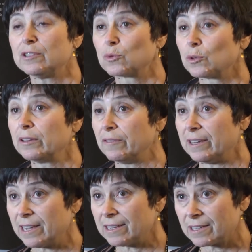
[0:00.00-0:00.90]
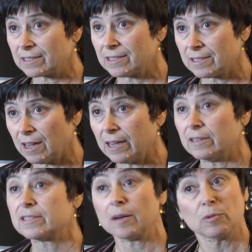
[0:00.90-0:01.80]
of its really fantastic
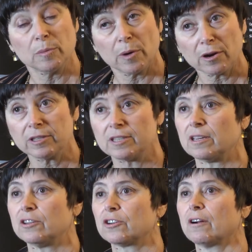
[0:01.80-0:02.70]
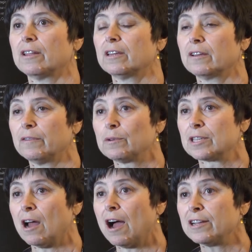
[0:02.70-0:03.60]
design. Same with the Barclays Center. I think if it
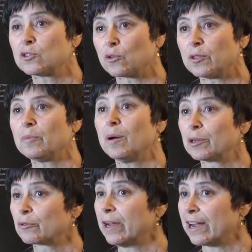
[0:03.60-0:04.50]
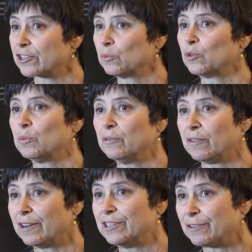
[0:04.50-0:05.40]
was an eyesore, the public reaction would have been
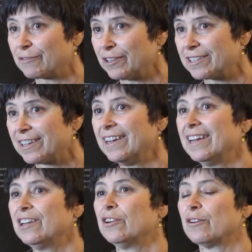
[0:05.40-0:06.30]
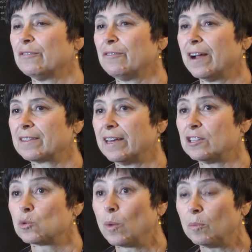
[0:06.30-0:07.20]
very different. You know, the fact that
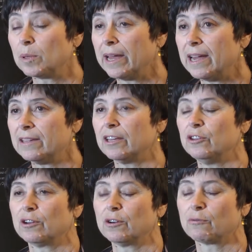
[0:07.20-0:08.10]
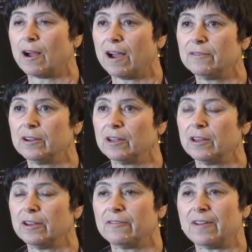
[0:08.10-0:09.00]
it's well planned, that you can arrive in
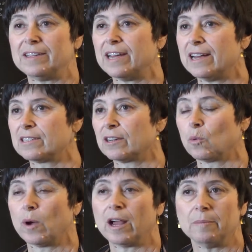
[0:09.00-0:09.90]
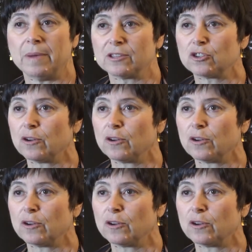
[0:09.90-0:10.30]
a, a fantastic way on mass